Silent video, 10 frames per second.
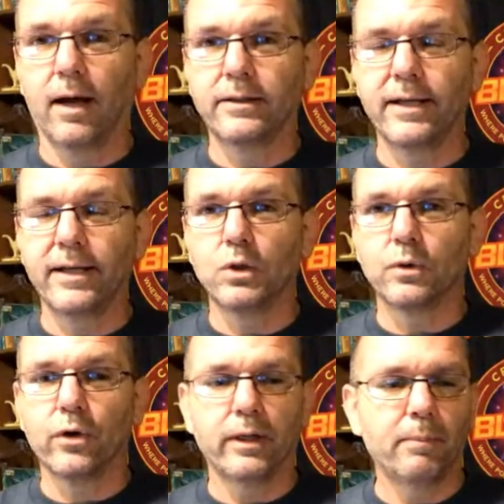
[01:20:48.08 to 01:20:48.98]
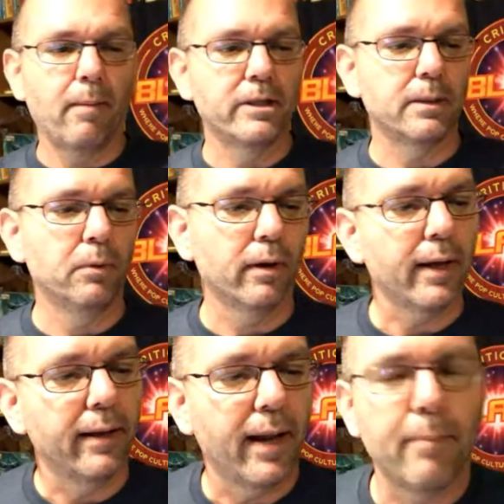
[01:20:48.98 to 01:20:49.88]
Telos was going to publish the book,
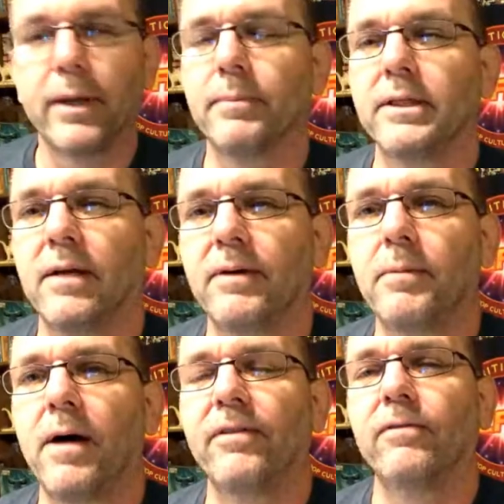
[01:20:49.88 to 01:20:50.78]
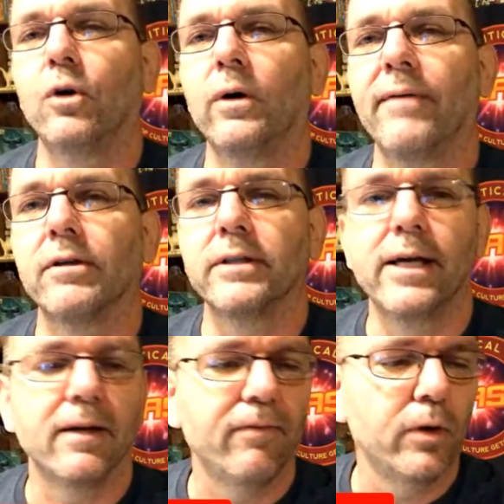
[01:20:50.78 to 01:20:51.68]
and then I picked myself up off the floor after
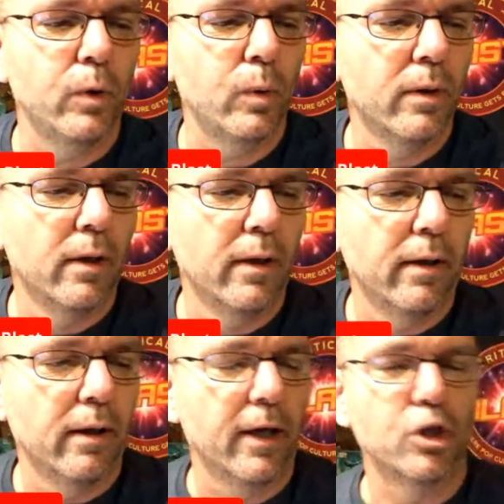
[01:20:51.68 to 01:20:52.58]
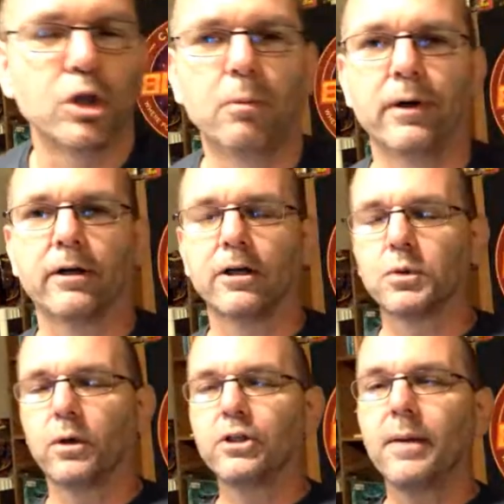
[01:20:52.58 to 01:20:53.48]
saying a few exuberant curse
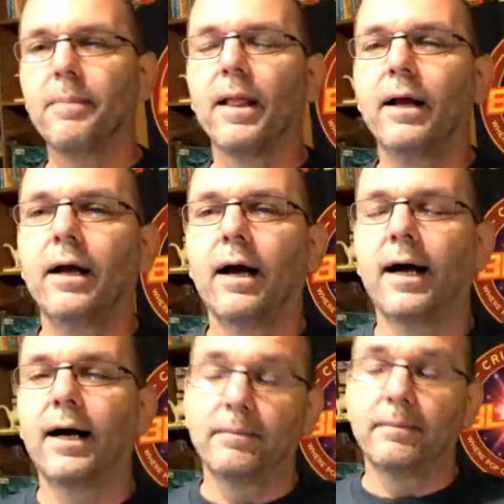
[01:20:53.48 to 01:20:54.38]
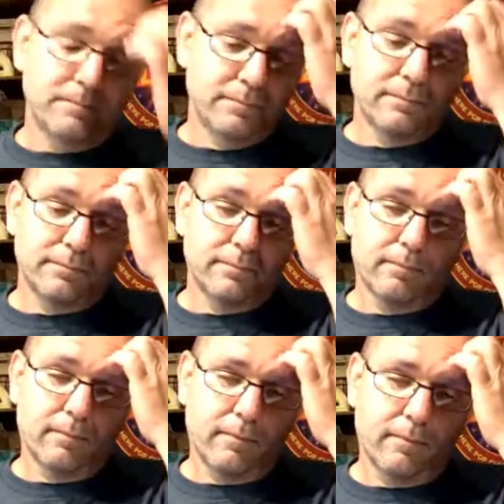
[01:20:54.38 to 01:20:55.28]
words,
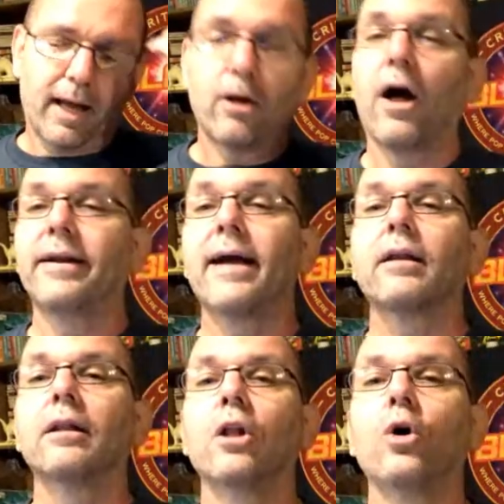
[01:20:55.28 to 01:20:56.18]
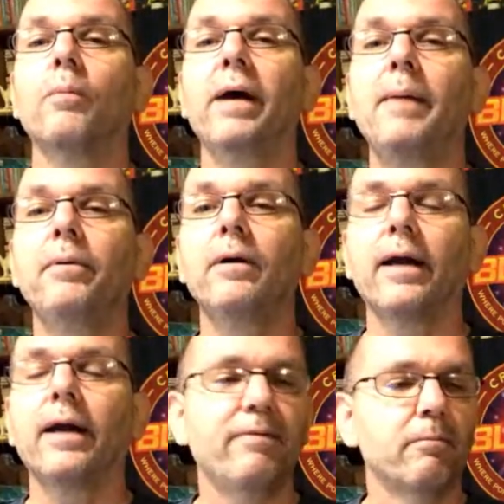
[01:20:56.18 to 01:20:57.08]
I contacted the local paper.
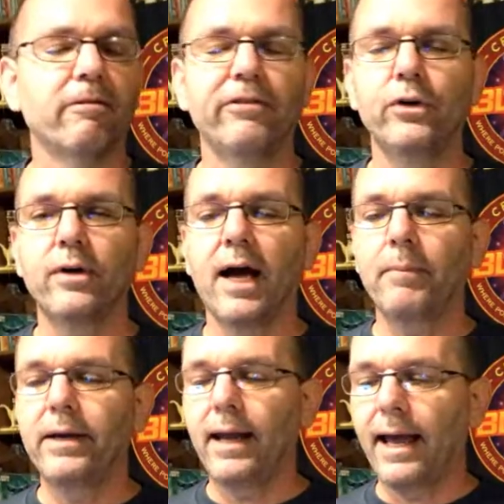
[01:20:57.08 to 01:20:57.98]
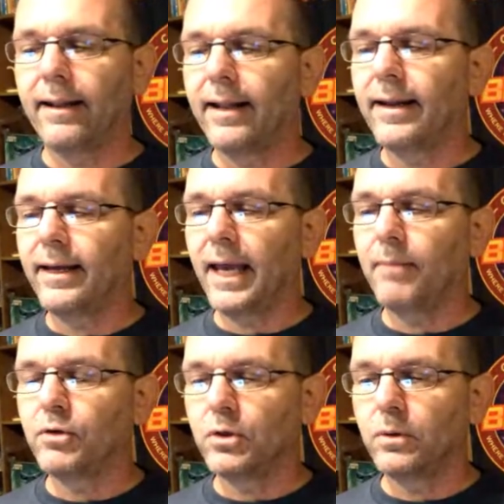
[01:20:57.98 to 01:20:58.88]
I gave them a review copy, and then they
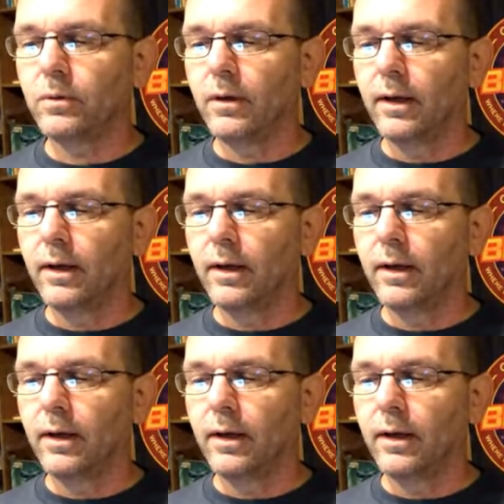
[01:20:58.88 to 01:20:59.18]
came to